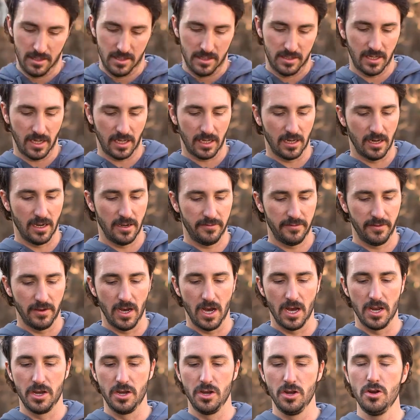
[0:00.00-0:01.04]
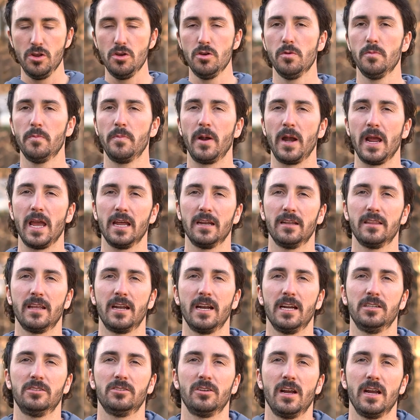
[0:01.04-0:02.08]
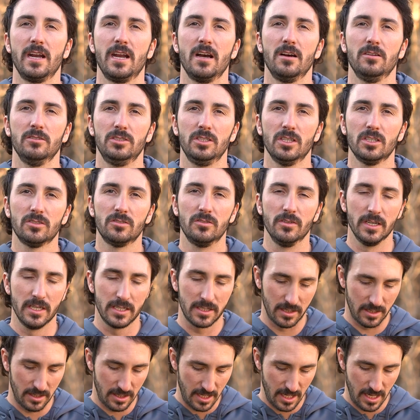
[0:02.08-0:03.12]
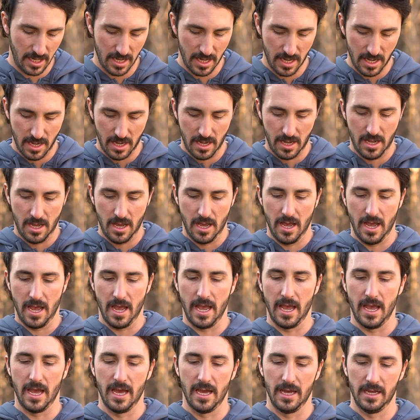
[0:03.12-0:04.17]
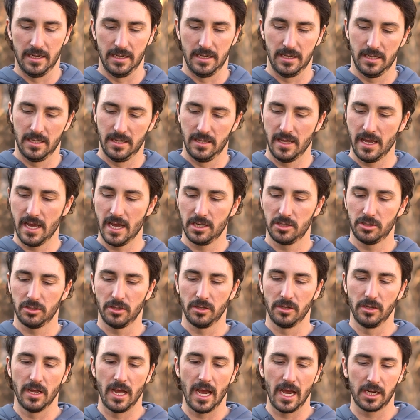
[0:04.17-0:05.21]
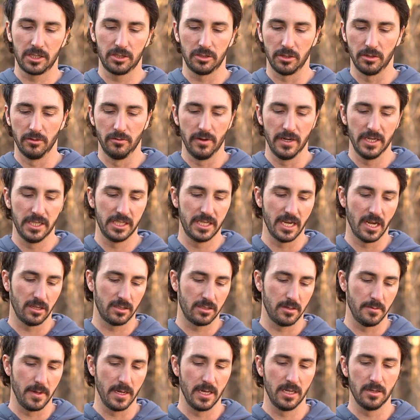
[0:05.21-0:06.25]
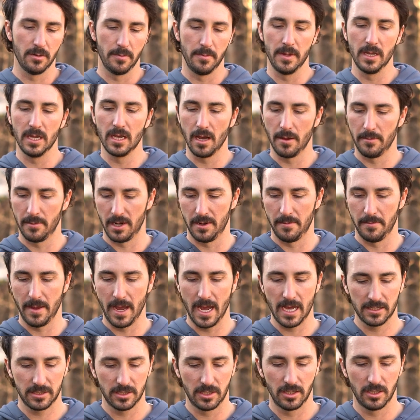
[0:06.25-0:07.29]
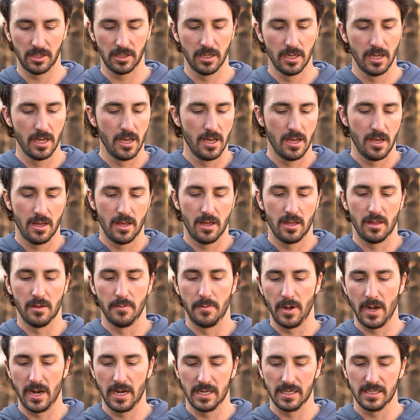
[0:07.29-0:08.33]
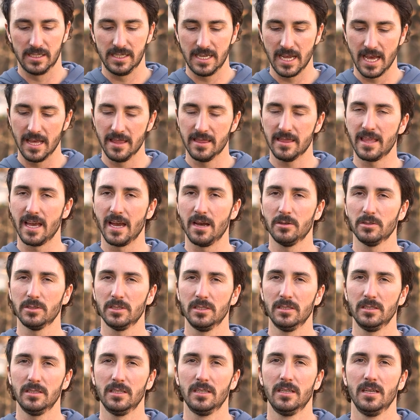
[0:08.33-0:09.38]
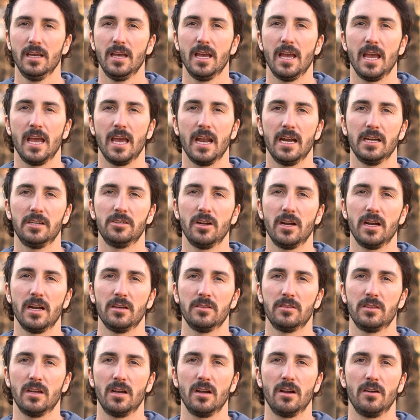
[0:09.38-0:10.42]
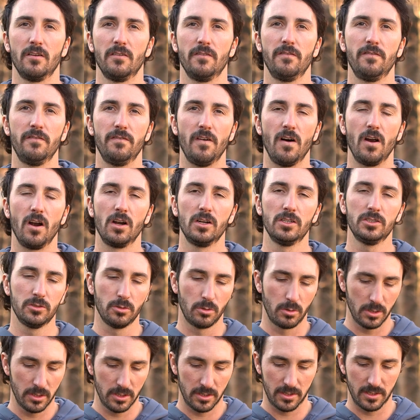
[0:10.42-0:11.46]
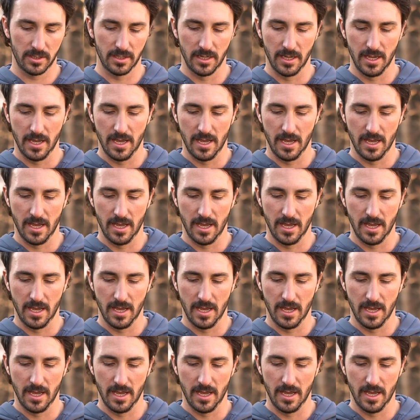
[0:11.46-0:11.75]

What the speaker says: Second off, a new brand that I tried out just recently, and they actually reached out to me to become an ambassador. The brand is 10,000, and I tried out their Far shorts.